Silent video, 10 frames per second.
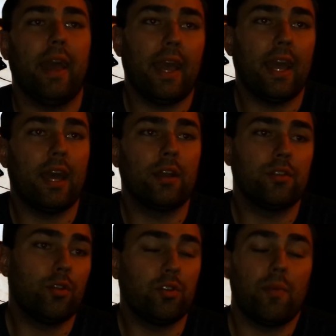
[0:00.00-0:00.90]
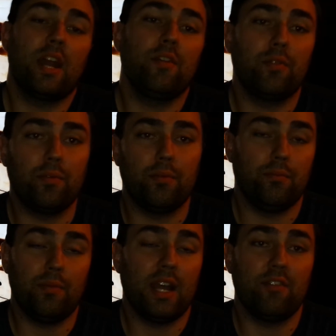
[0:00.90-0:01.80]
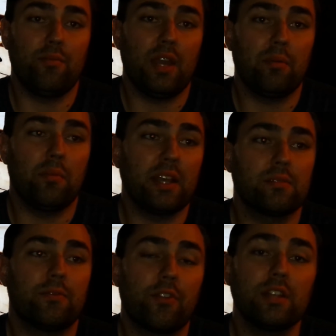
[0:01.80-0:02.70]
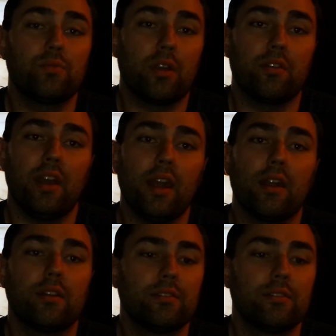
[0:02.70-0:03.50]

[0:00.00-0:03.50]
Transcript: And you might even be able to make some friends while you're there.